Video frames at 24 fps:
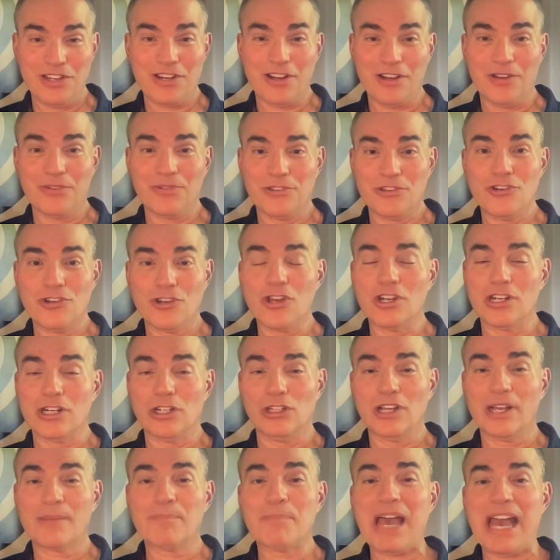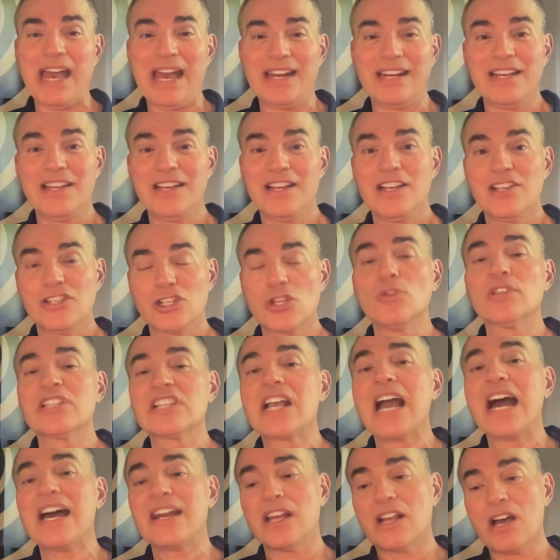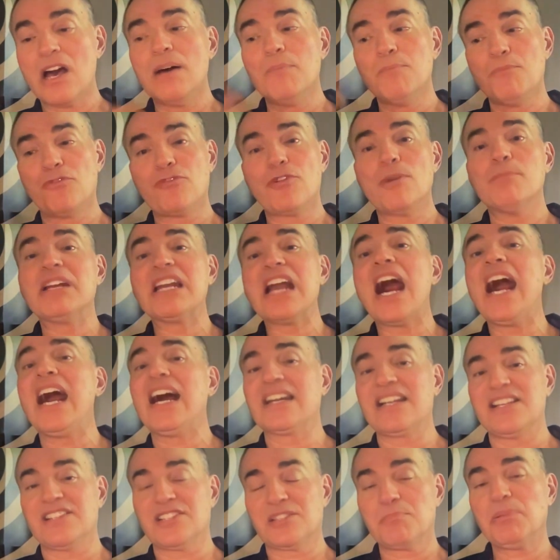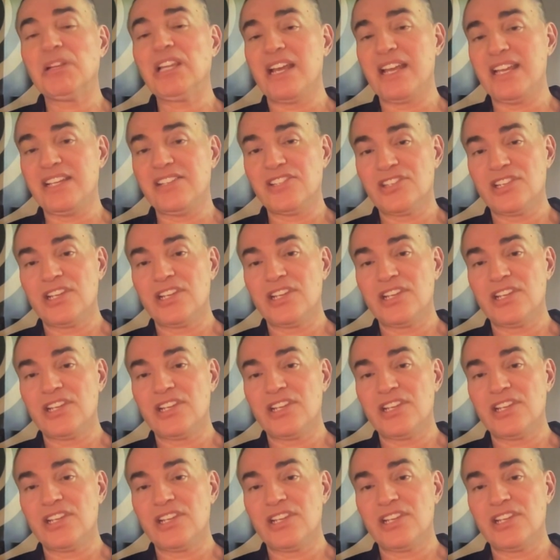you're going to look bad. So it's got to come from an honest place.